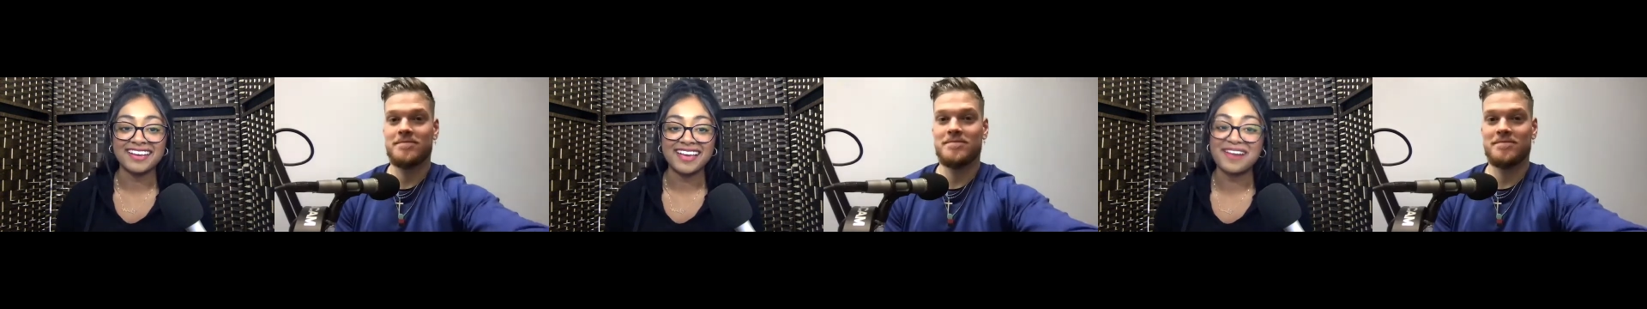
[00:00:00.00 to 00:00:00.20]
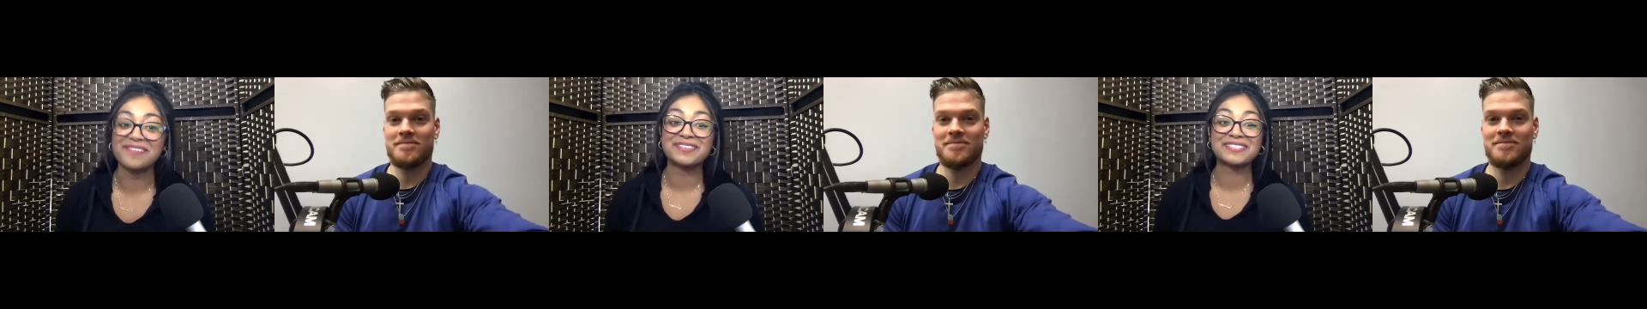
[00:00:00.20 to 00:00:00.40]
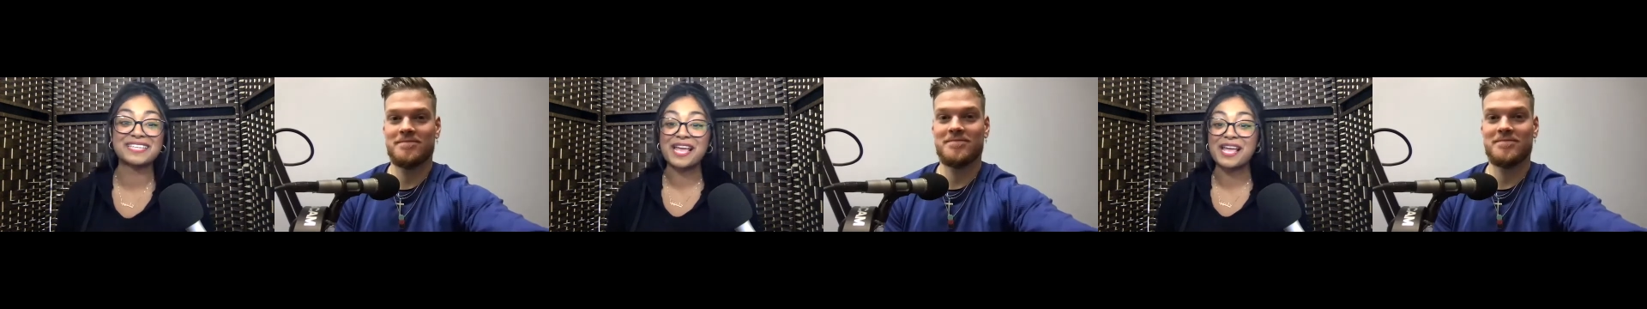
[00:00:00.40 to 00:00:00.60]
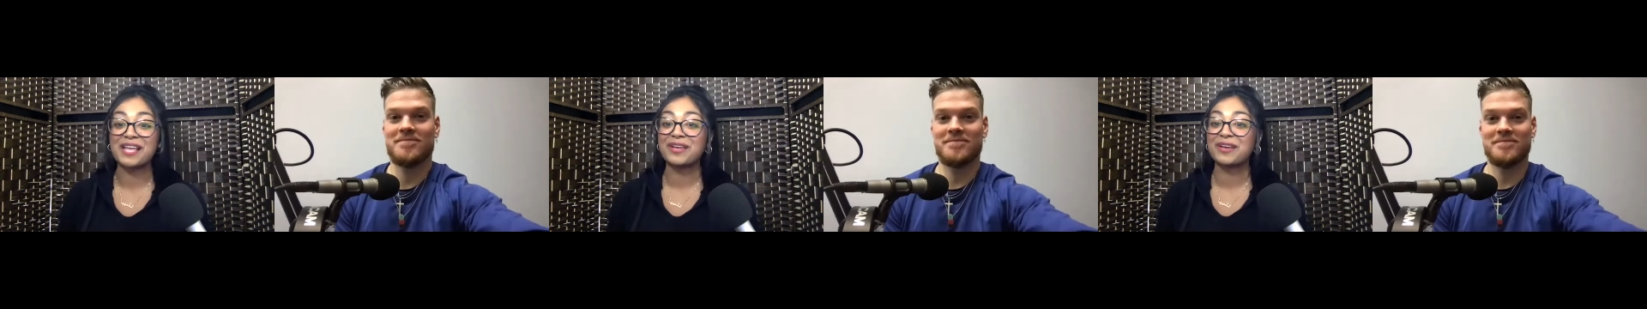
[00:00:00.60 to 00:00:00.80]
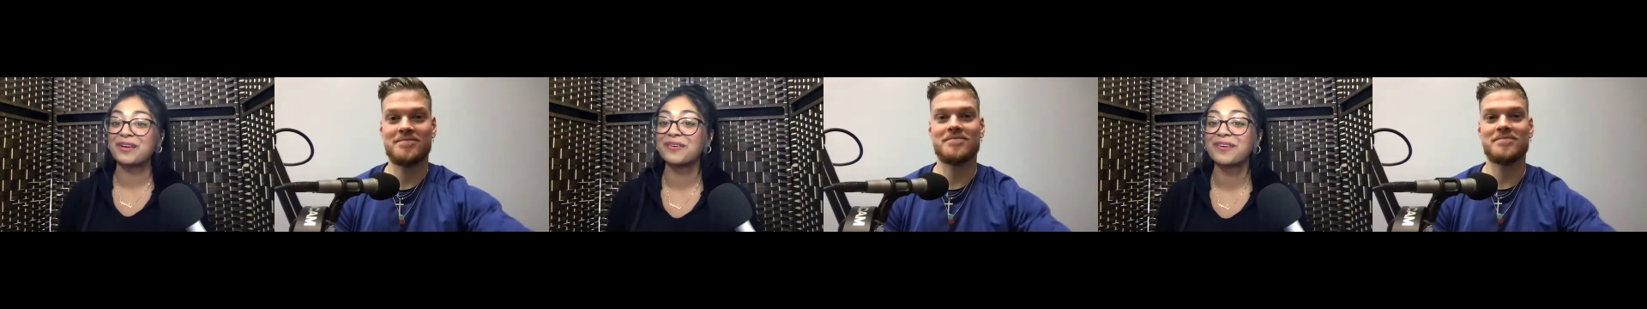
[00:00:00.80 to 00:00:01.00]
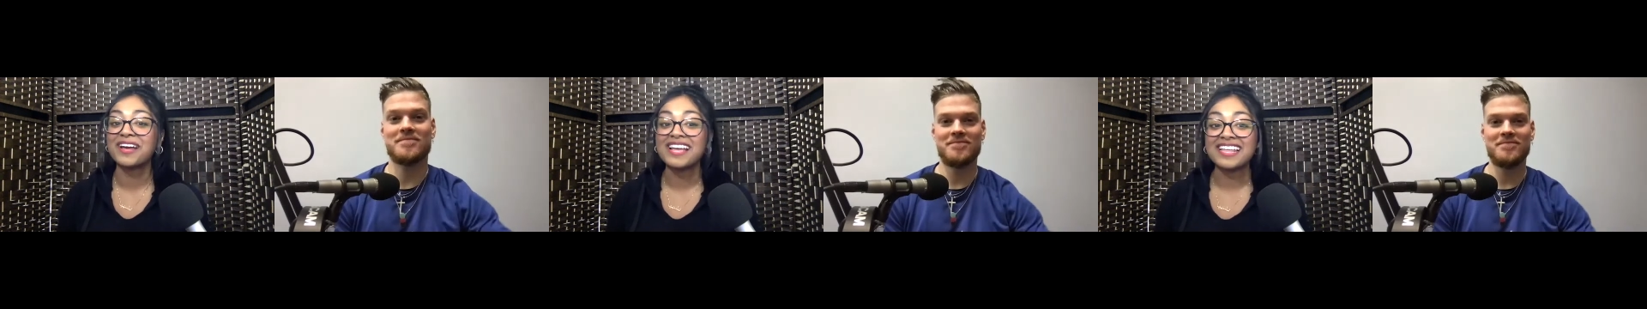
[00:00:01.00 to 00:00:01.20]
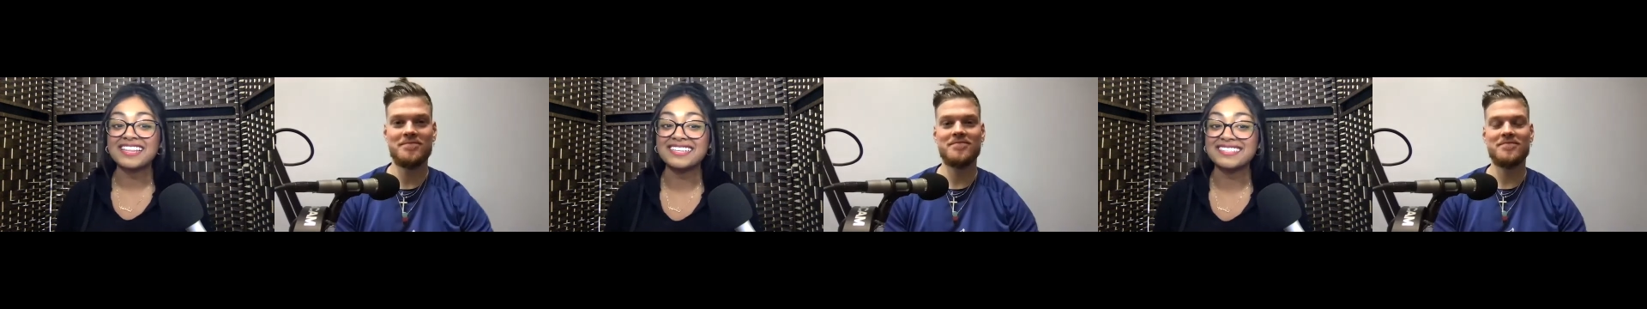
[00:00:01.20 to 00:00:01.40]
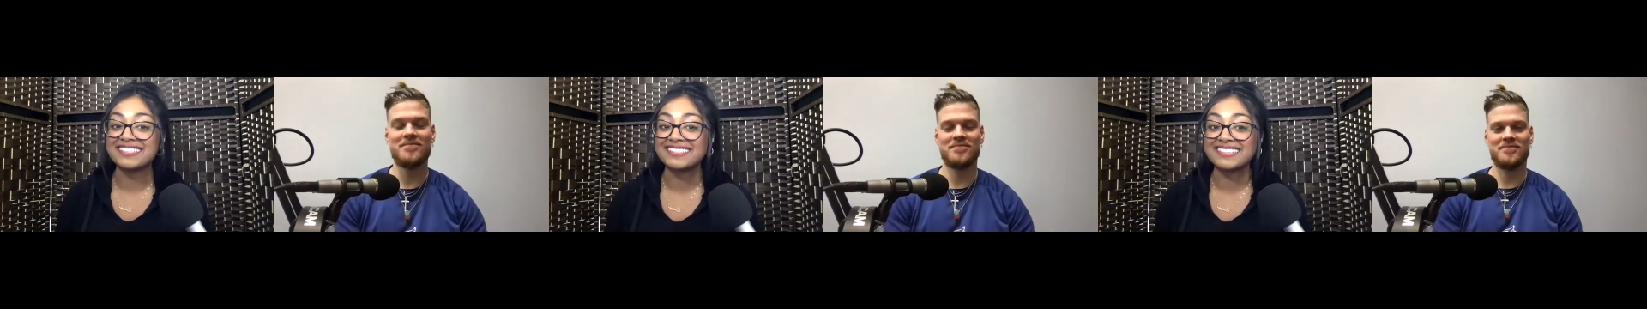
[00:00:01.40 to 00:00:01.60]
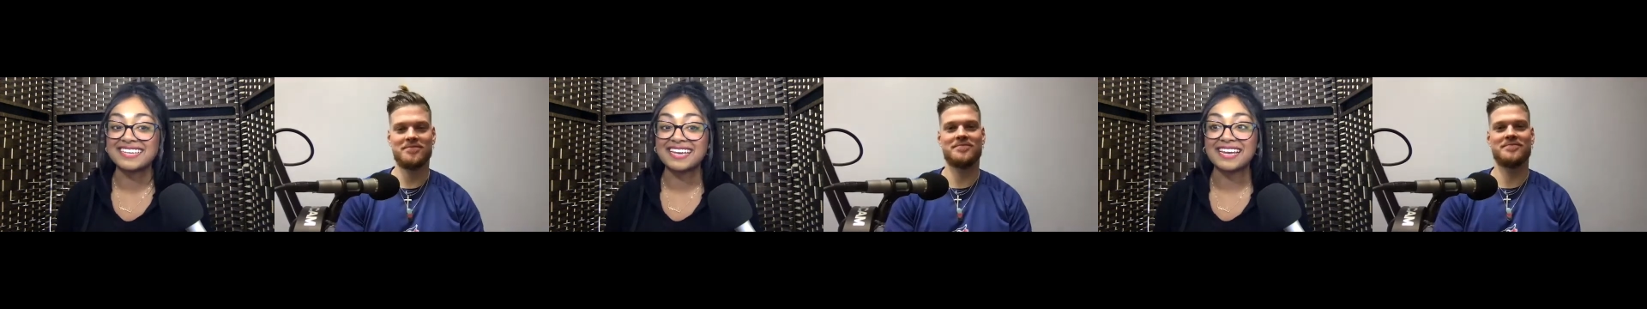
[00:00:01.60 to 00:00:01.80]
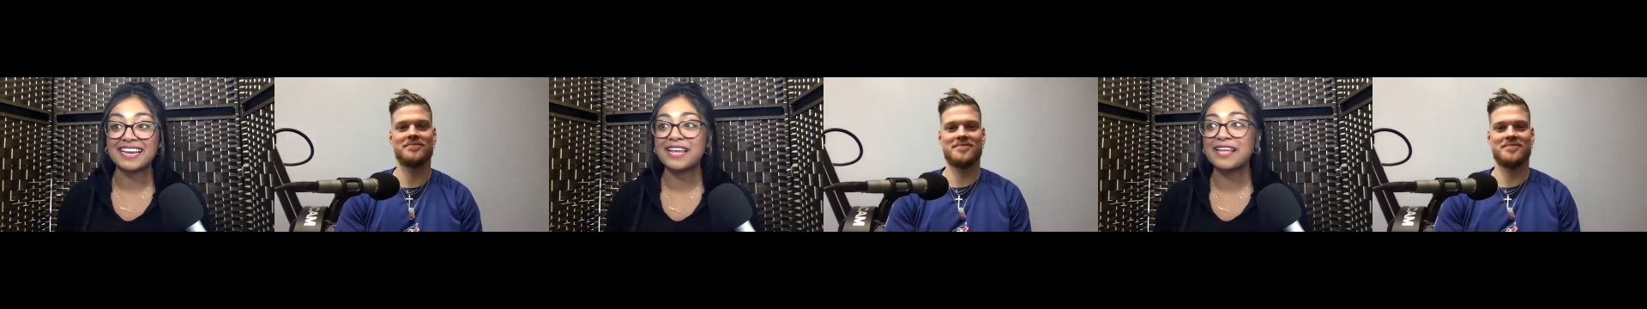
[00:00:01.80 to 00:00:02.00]
Speaker 1: it was like you this is
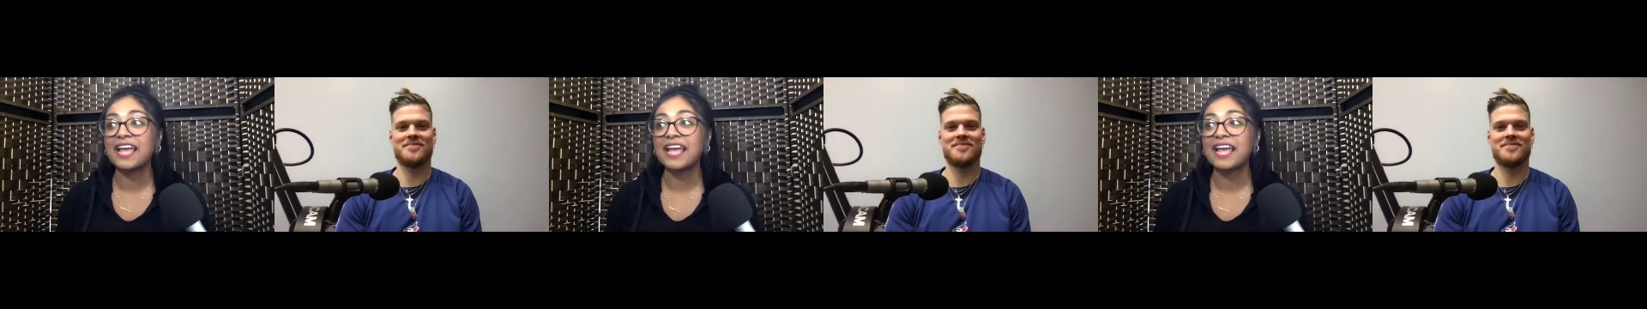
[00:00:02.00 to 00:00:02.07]
it